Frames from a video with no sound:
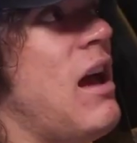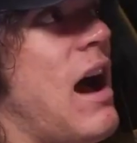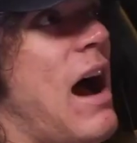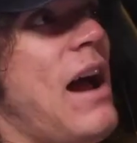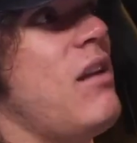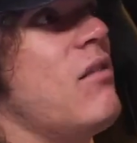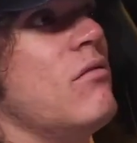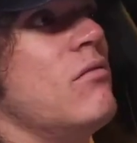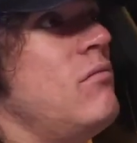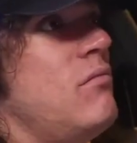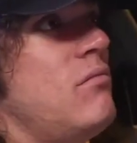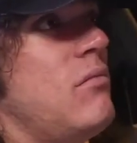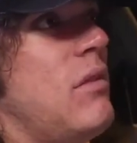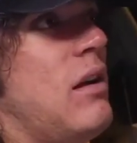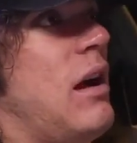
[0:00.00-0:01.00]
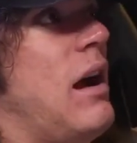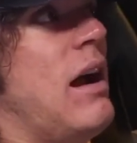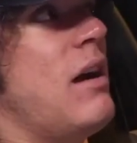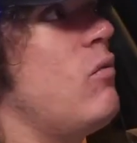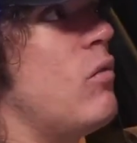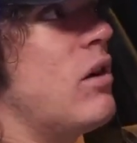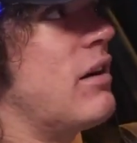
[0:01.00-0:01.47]
I don't
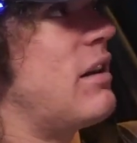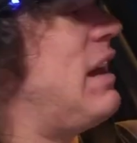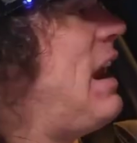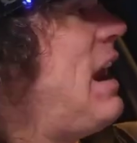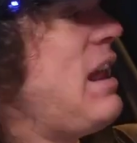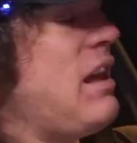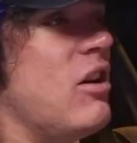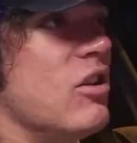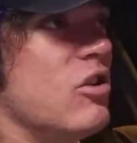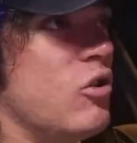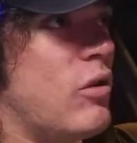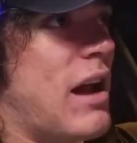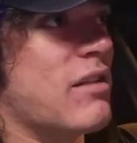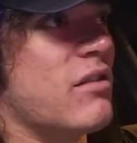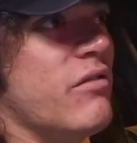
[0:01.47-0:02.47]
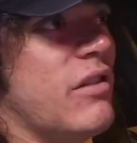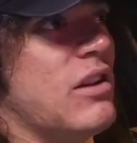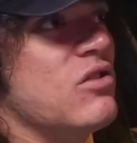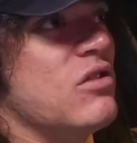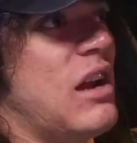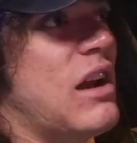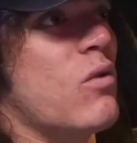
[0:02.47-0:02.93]
want to get any glute
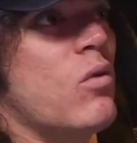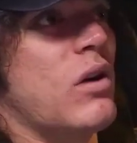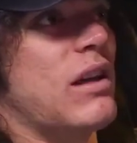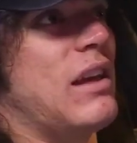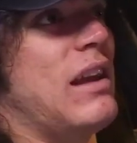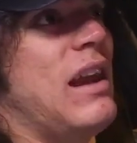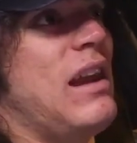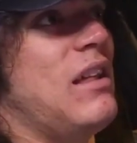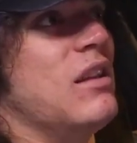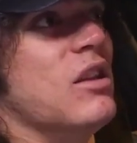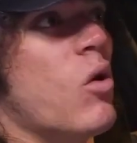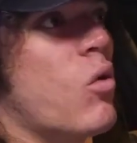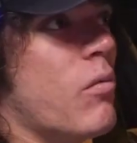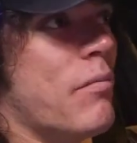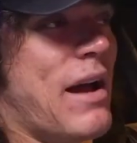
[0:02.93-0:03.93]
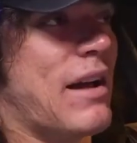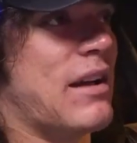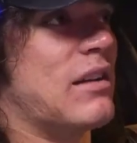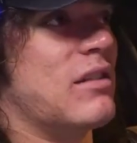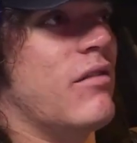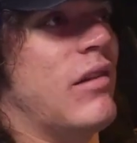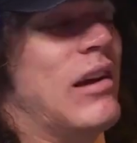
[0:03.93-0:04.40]
activation. I don't want to get any lower back
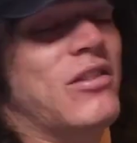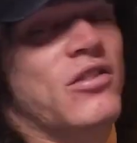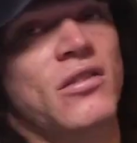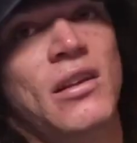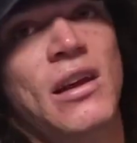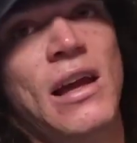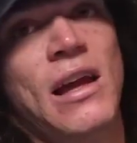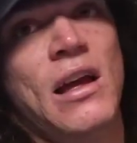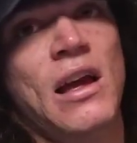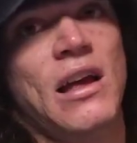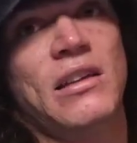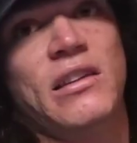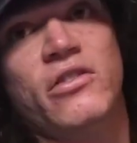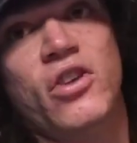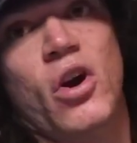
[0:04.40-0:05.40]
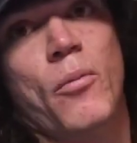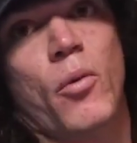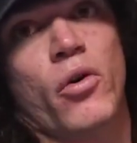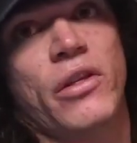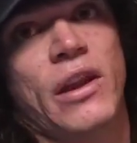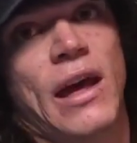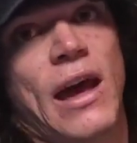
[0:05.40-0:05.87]
activation, at least no
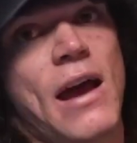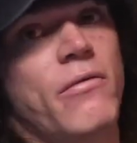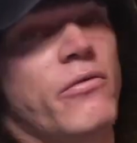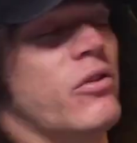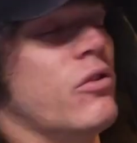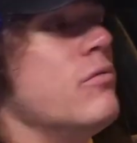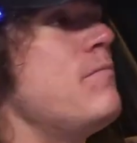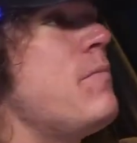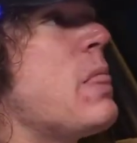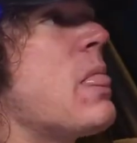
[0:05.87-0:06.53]
more than I have to.